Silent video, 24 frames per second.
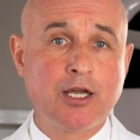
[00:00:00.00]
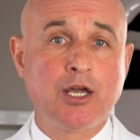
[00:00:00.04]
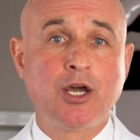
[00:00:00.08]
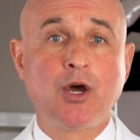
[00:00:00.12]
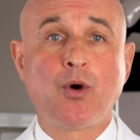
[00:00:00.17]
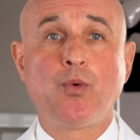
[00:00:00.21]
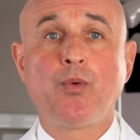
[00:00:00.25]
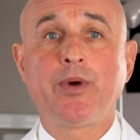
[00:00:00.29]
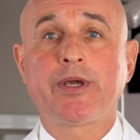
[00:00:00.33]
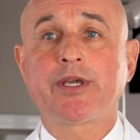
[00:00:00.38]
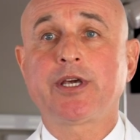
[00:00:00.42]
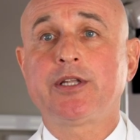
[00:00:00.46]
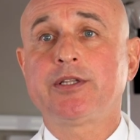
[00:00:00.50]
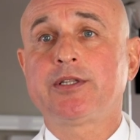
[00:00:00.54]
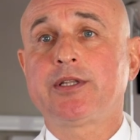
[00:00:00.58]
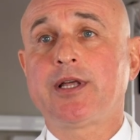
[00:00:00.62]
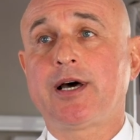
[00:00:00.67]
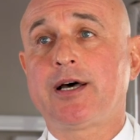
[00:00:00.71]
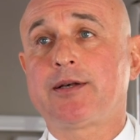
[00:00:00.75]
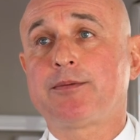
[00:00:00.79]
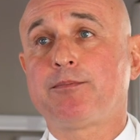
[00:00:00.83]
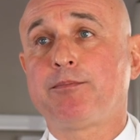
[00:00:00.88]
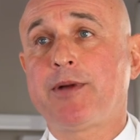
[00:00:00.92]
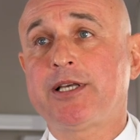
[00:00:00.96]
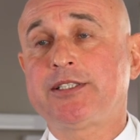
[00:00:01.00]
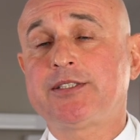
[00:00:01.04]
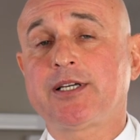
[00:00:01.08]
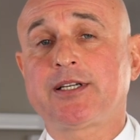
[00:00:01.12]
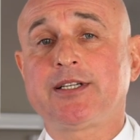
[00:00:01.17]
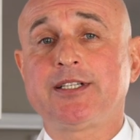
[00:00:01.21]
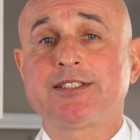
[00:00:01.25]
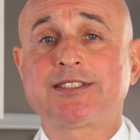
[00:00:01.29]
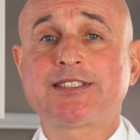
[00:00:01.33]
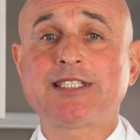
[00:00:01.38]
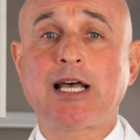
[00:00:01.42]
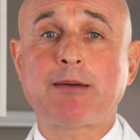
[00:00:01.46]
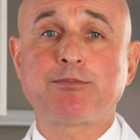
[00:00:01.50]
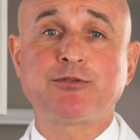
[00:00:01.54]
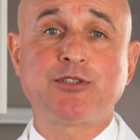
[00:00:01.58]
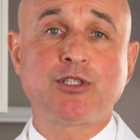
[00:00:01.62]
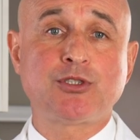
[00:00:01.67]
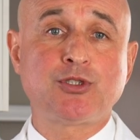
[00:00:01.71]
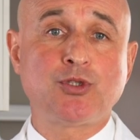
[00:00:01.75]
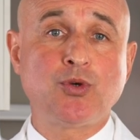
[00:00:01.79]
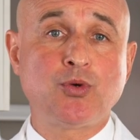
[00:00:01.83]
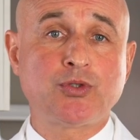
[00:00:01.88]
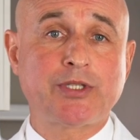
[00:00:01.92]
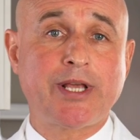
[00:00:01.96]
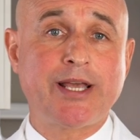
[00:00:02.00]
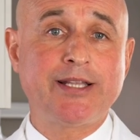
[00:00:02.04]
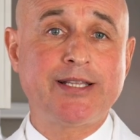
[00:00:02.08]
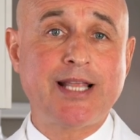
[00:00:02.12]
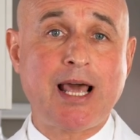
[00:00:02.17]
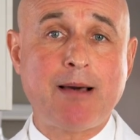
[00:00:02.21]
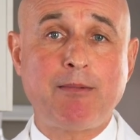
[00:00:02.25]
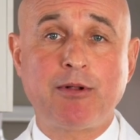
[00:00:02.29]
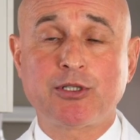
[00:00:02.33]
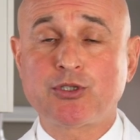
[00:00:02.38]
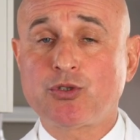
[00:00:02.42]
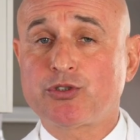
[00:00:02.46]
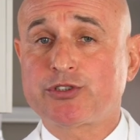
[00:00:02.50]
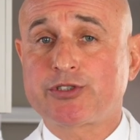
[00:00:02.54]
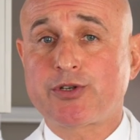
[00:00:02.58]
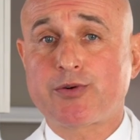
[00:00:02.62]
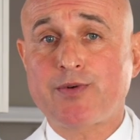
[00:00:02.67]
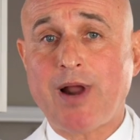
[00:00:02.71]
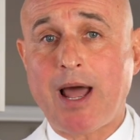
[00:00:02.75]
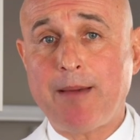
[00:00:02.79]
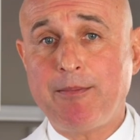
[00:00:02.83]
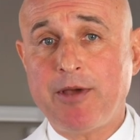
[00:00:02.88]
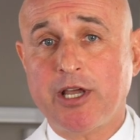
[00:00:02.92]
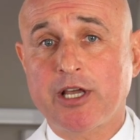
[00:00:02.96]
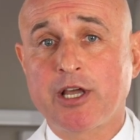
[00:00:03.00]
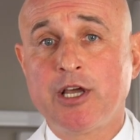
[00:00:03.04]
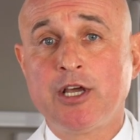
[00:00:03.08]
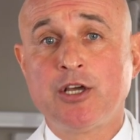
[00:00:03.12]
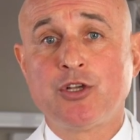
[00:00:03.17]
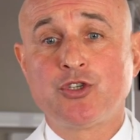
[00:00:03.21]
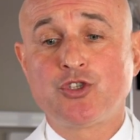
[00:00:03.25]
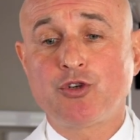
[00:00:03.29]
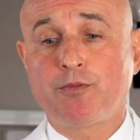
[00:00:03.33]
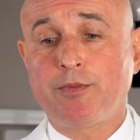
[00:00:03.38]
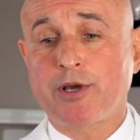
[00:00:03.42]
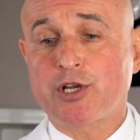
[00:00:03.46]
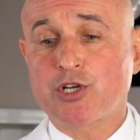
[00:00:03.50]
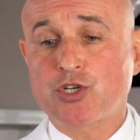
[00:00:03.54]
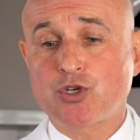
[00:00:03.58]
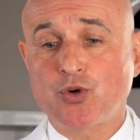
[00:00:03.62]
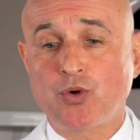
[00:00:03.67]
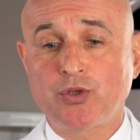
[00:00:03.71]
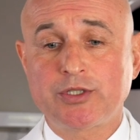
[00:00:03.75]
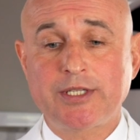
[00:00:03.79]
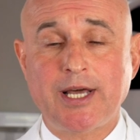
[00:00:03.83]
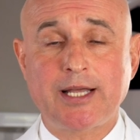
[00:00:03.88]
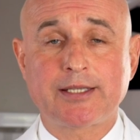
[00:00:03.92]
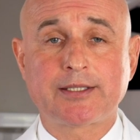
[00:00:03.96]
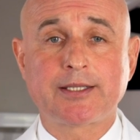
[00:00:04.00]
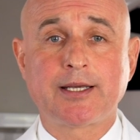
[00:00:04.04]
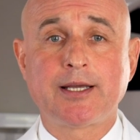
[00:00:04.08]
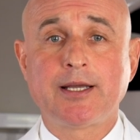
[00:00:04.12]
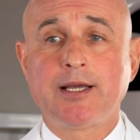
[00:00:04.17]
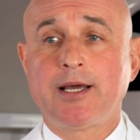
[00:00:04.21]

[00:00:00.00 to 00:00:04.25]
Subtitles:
We can basically substitute enamel to ceramic to make sure that